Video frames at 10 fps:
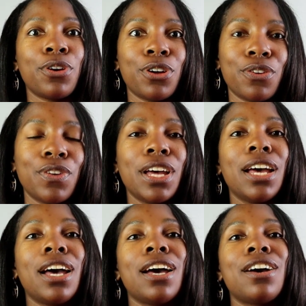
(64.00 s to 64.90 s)
of
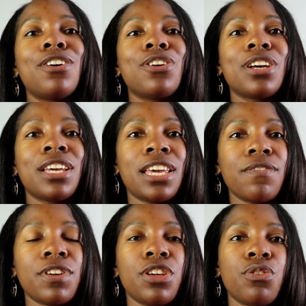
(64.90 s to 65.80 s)

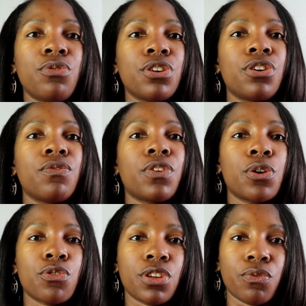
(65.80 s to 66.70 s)
giving you the
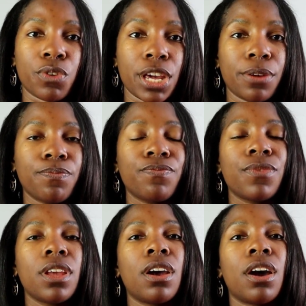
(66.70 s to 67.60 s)
conversion rate.
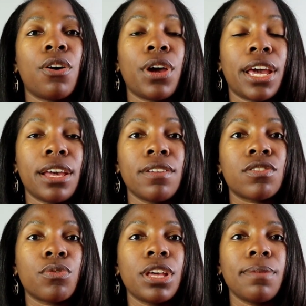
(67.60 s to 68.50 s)
Okay,
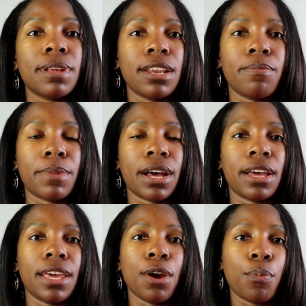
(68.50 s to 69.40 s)
so keep that in
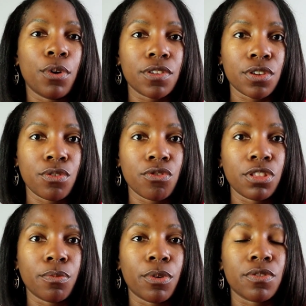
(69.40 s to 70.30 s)
mind. Airports are
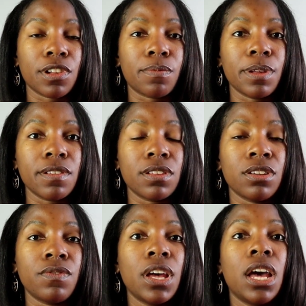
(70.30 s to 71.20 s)
usually the most
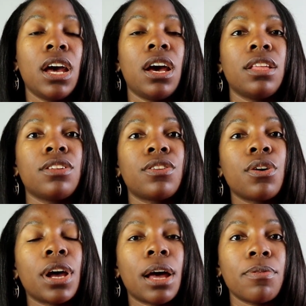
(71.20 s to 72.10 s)
expensive. The
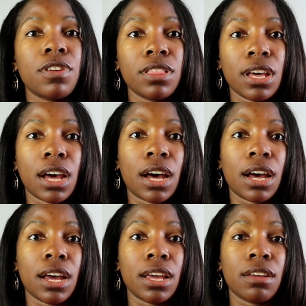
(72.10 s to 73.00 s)
third option that
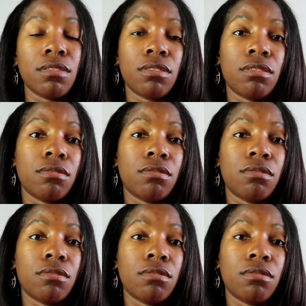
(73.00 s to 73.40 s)
I